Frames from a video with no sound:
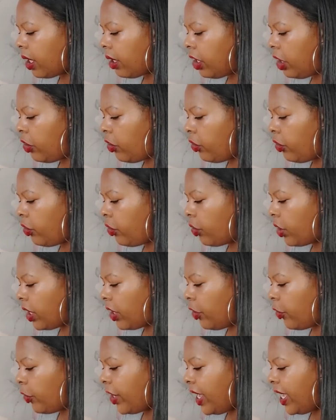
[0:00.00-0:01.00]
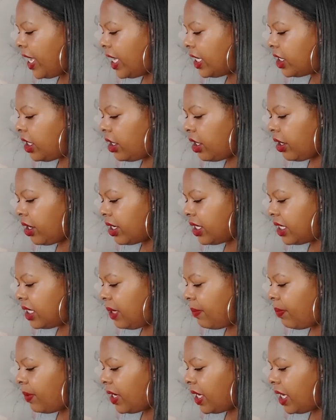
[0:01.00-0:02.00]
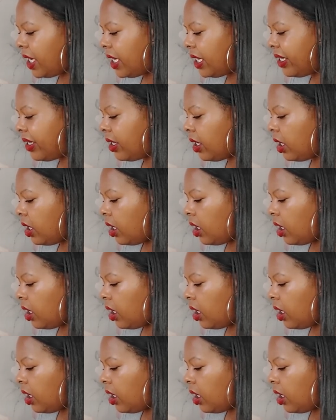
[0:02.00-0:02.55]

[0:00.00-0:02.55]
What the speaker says: your kid, a younger sibling,